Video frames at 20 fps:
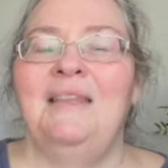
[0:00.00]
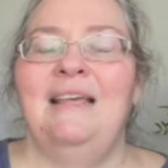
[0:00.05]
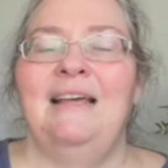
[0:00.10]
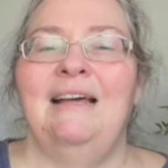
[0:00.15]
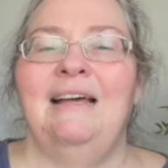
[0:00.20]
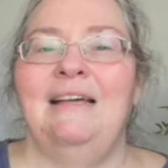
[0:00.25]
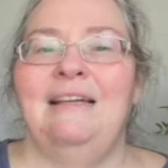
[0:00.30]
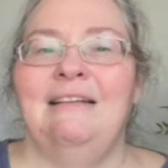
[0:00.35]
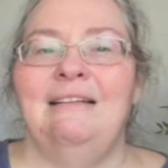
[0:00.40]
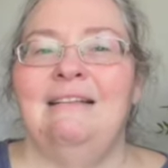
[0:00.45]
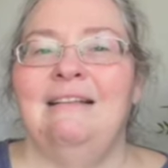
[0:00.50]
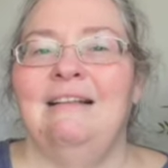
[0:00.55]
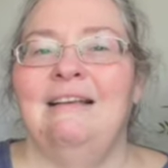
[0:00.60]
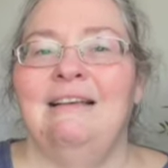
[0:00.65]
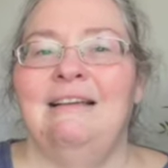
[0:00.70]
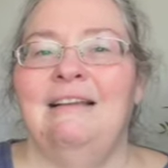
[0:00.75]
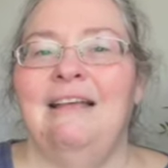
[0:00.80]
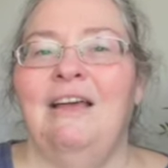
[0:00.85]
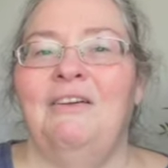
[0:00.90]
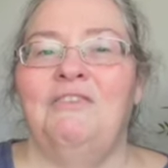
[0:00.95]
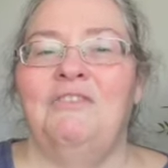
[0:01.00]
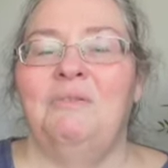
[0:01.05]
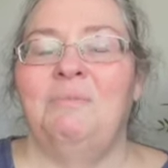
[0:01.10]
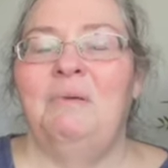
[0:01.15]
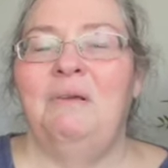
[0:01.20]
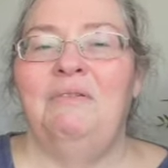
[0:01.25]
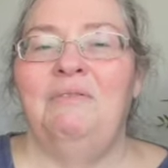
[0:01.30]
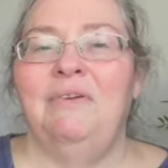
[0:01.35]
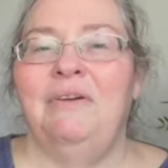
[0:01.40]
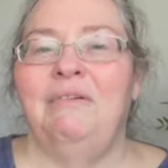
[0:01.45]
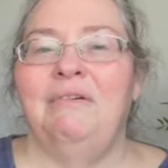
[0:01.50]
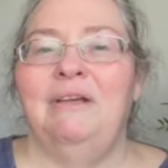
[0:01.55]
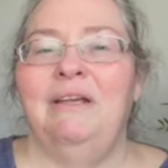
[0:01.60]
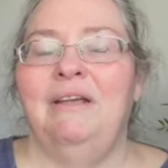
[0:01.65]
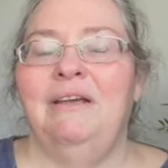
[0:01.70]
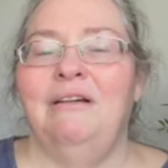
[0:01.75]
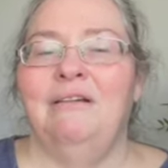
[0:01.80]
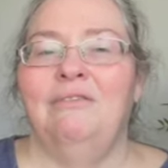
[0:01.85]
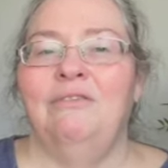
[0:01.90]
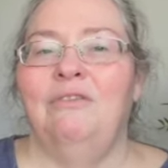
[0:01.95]
I have to be very
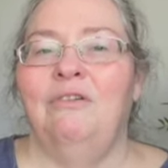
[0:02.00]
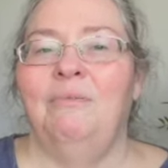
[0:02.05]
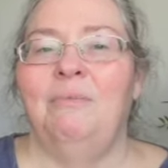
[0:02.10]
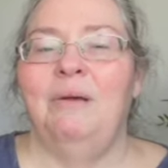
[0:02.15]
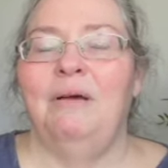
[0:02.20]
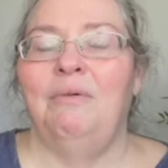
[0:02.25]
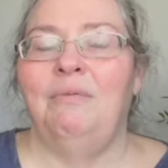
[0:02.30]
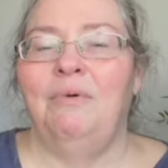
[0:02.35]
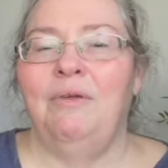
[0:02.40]
careful about